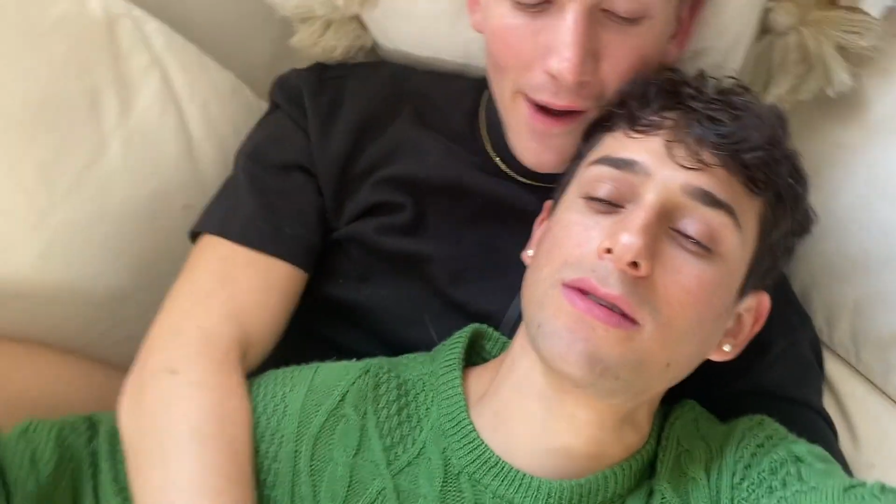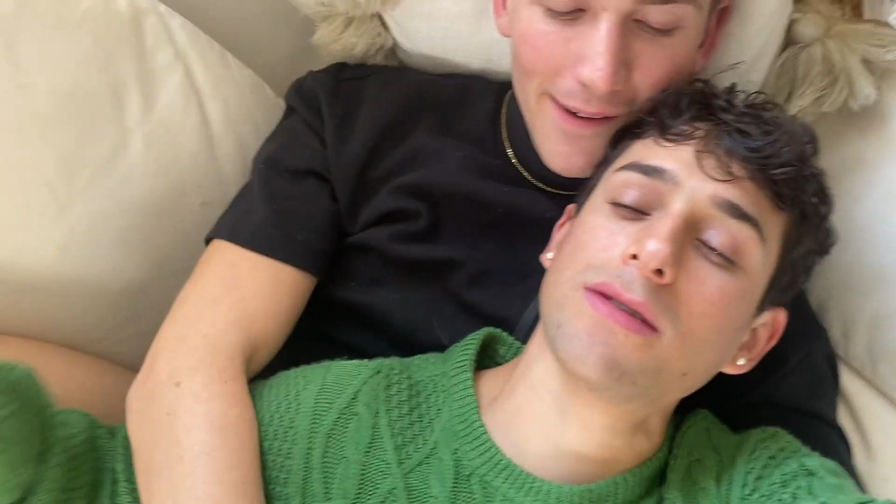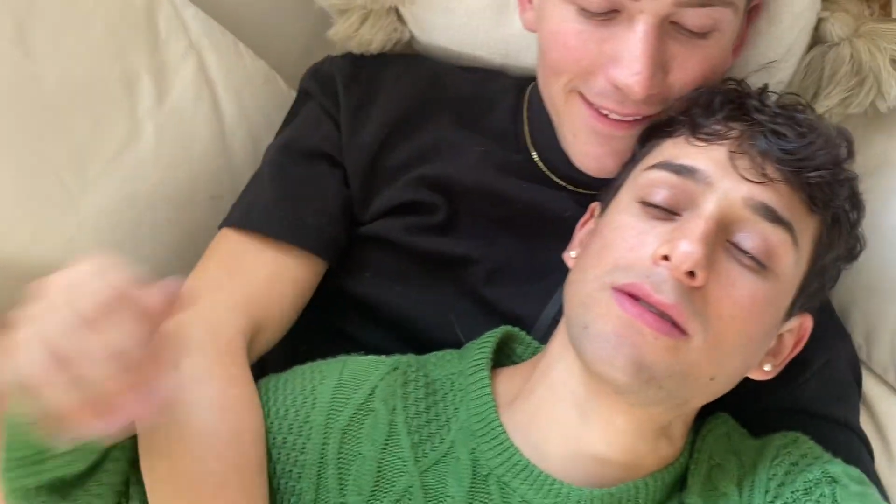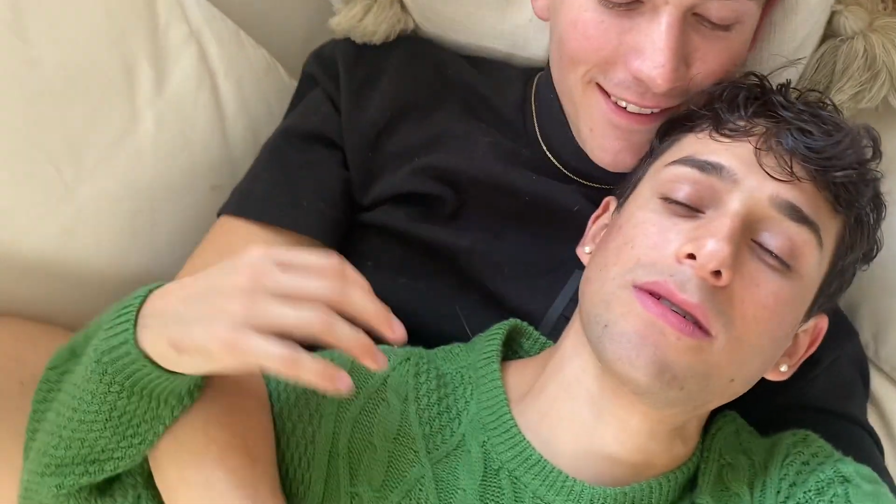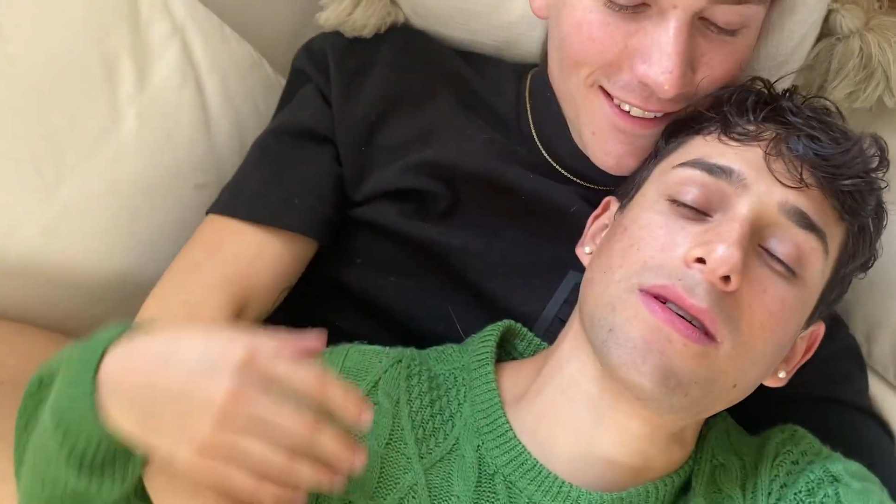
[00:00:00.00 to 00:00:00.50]

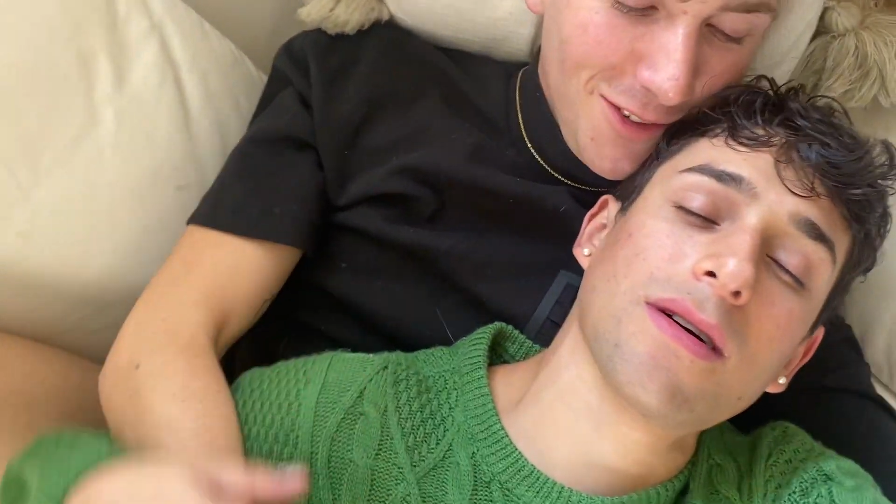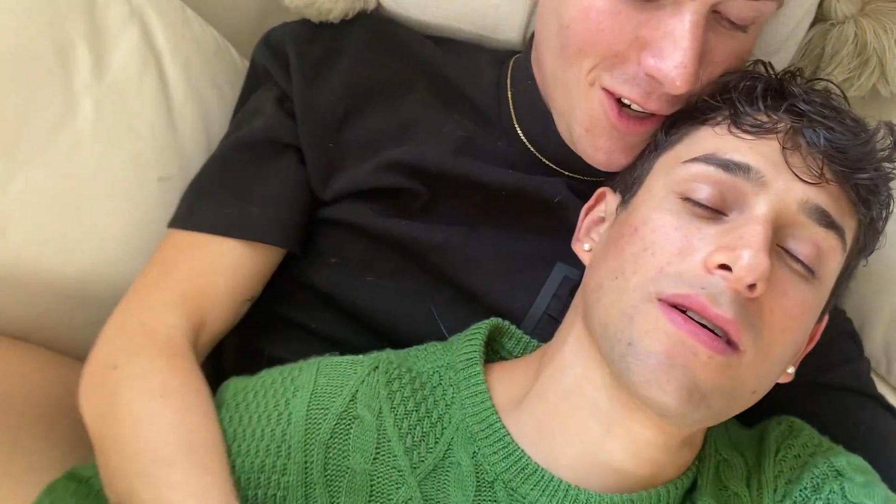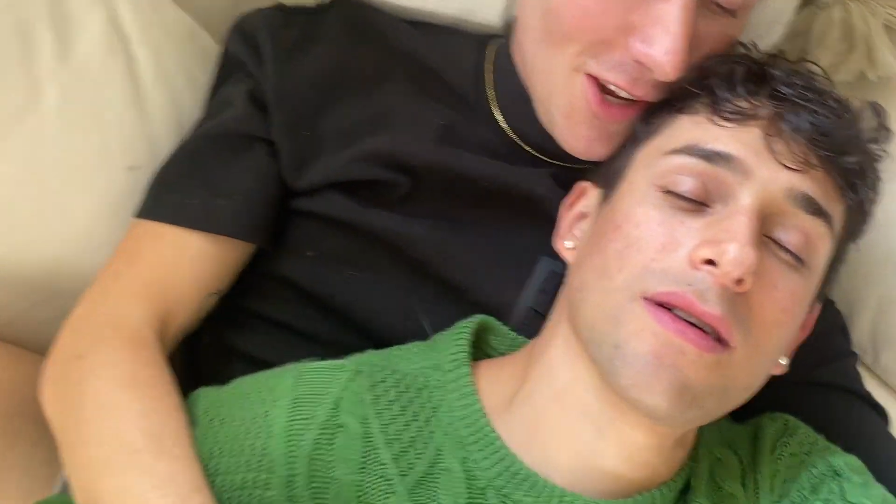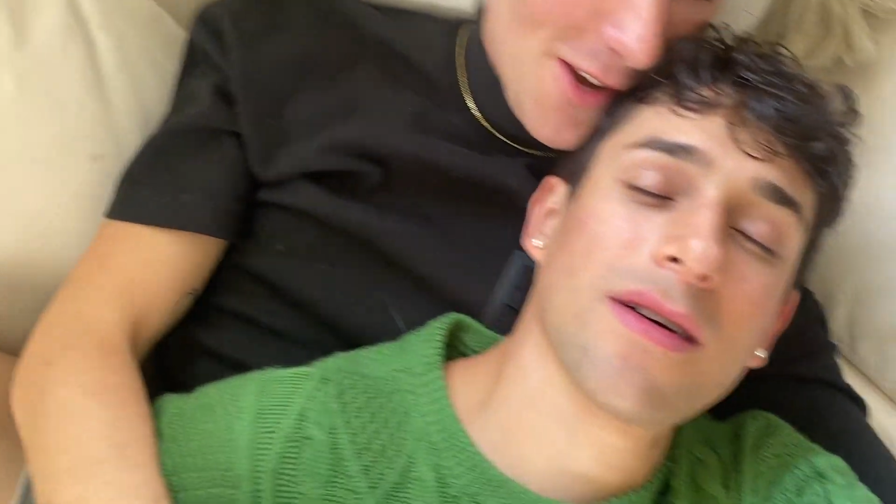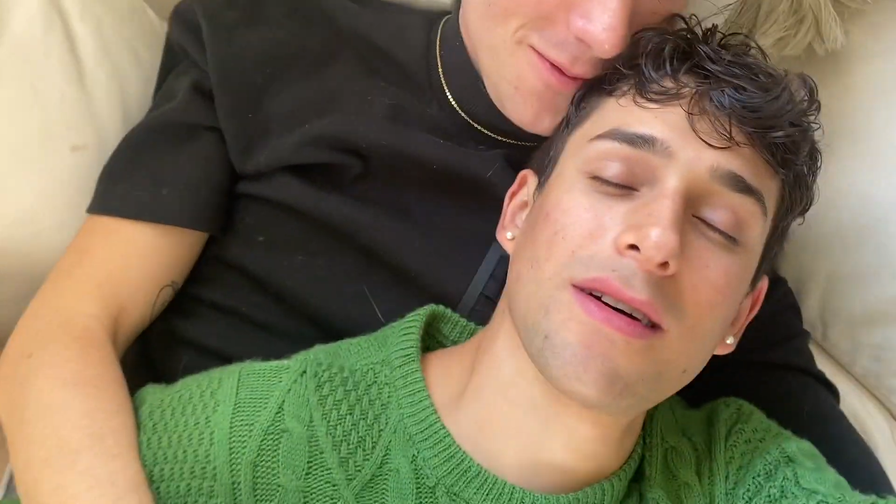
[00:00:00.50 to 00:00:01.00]
Oh, were
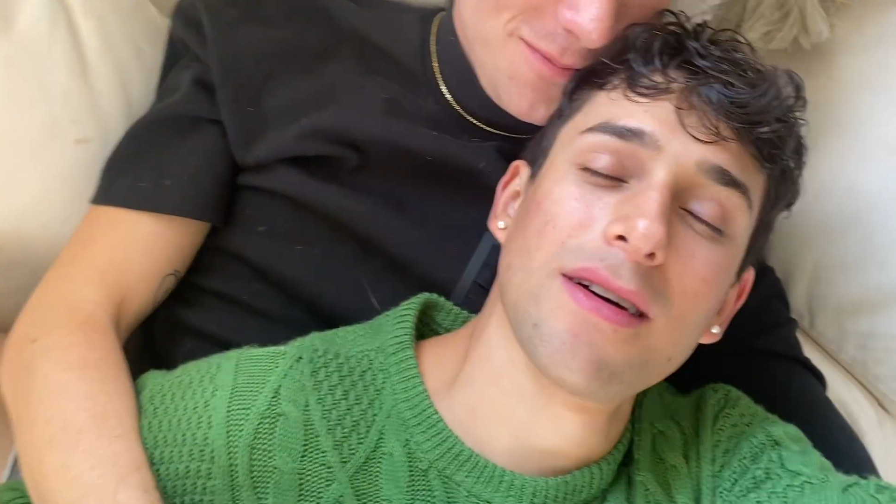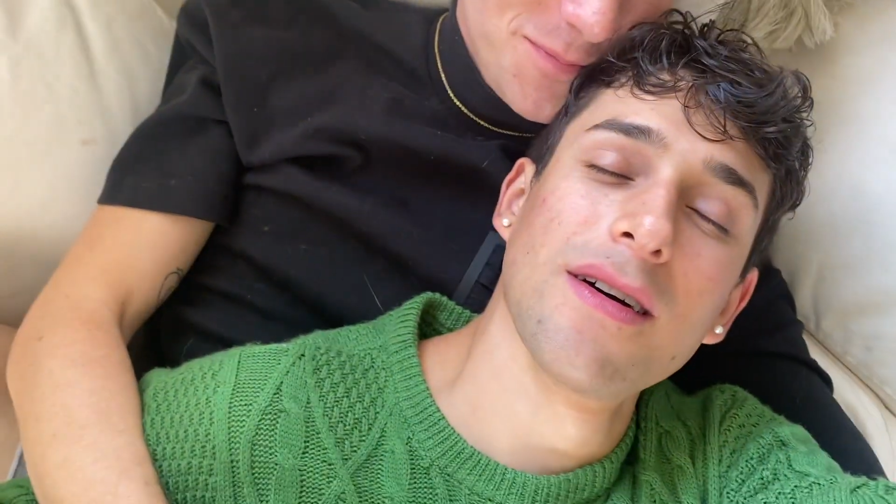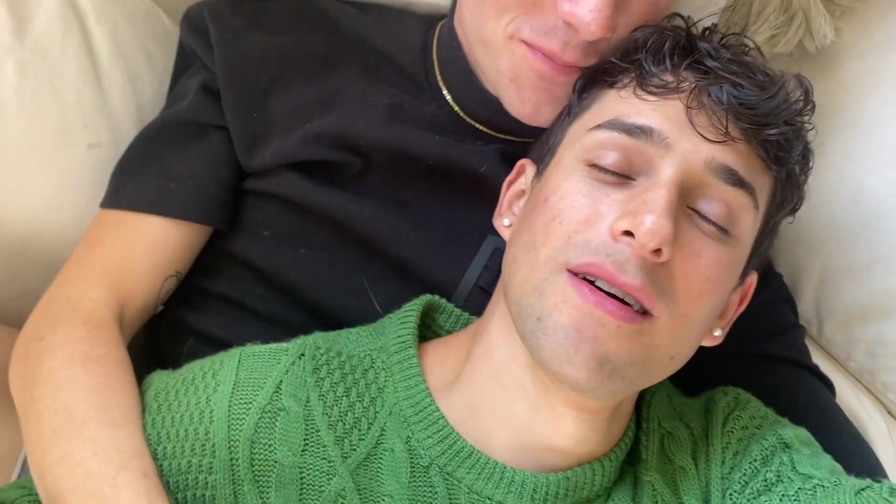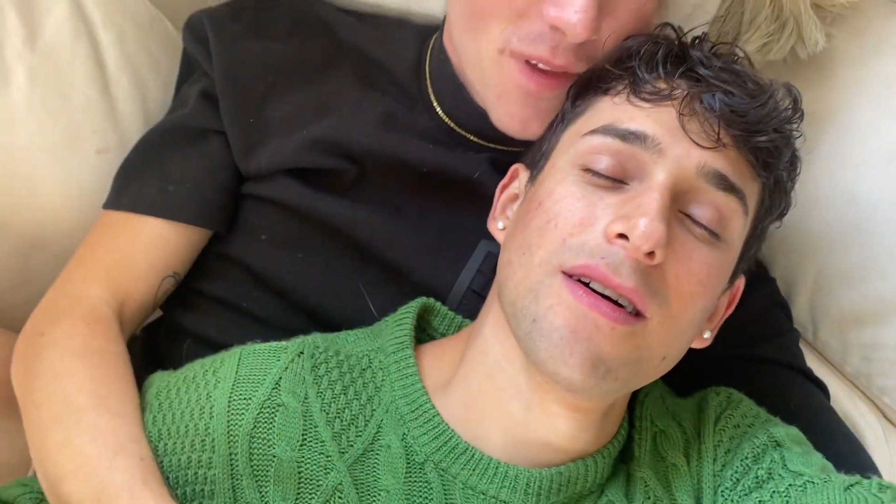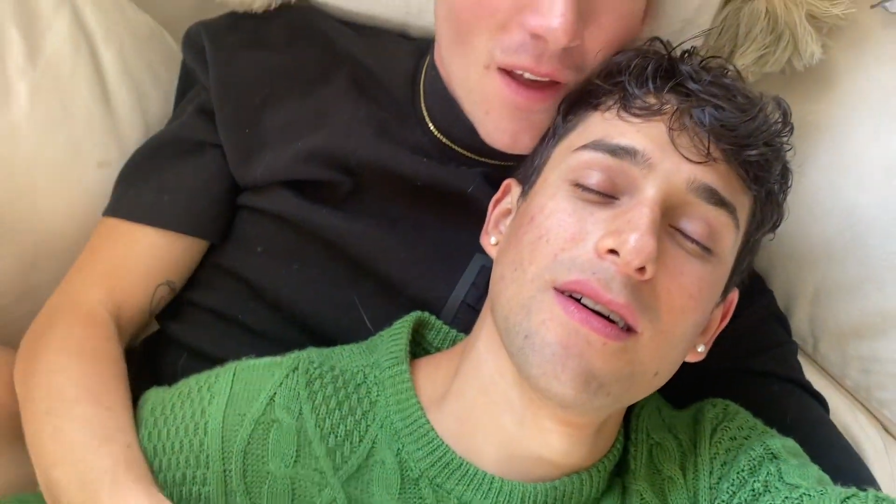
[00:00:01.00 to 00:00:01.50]
you?
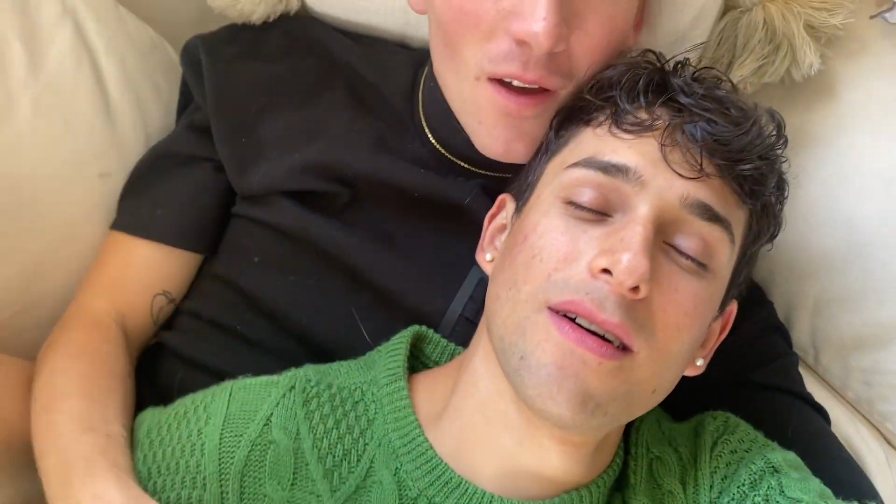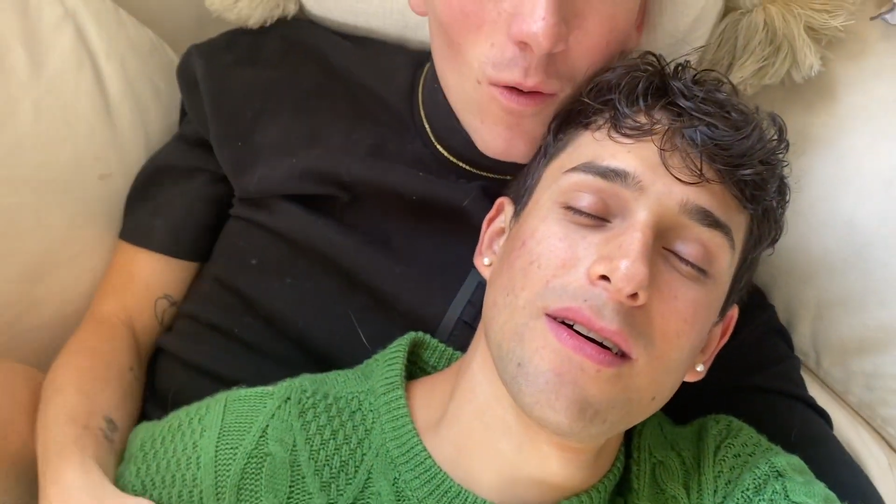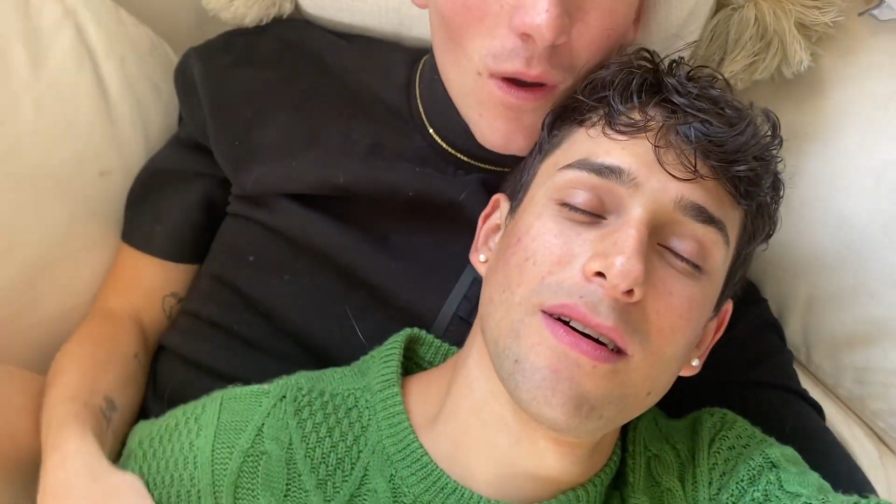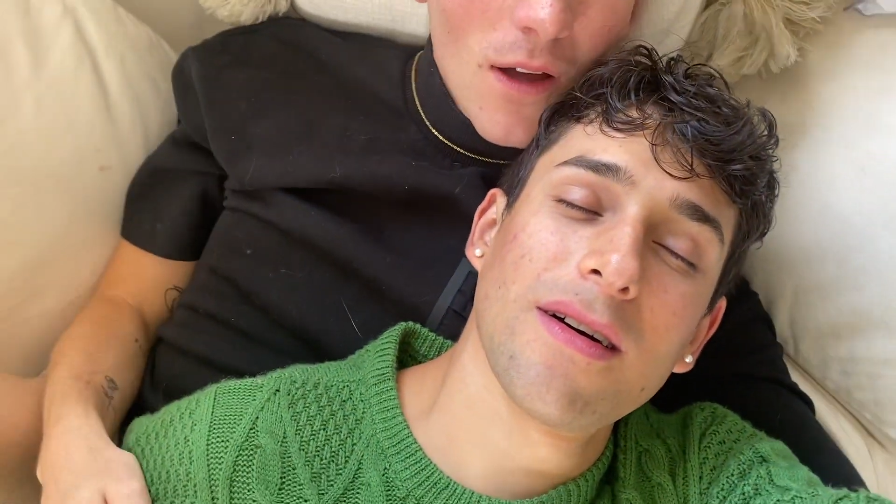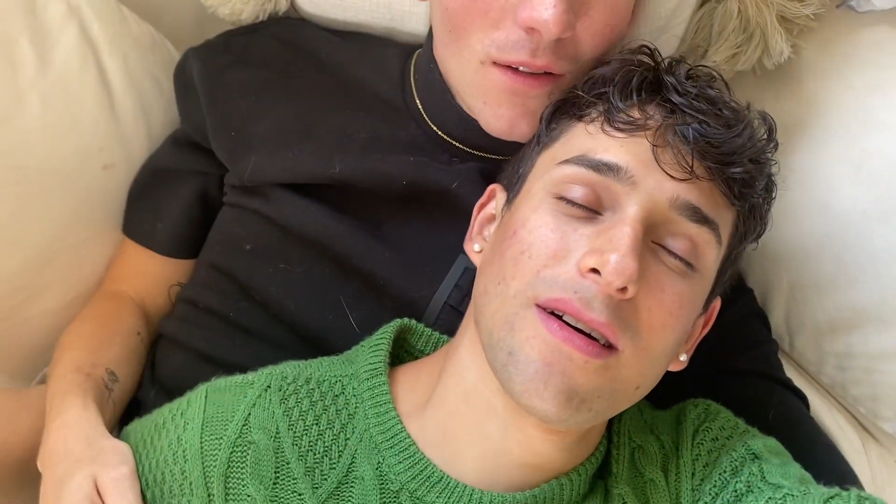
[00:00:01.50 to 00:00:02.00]

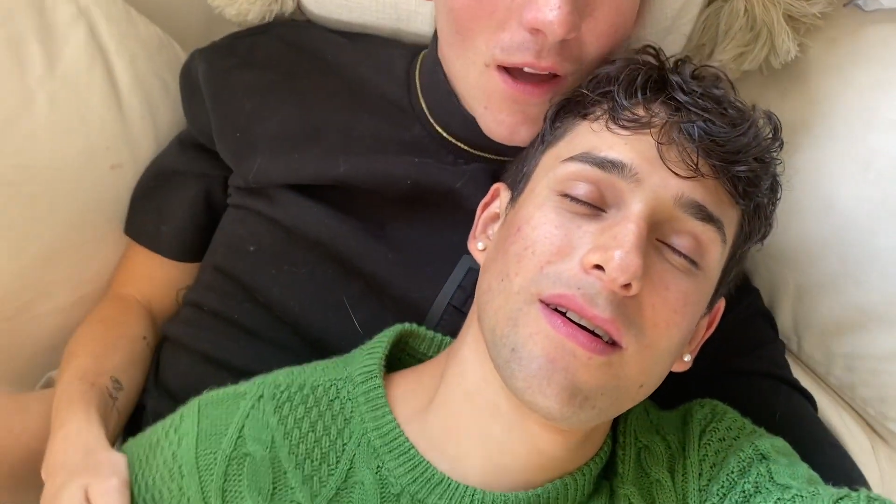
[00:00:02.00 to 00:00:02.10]
Well,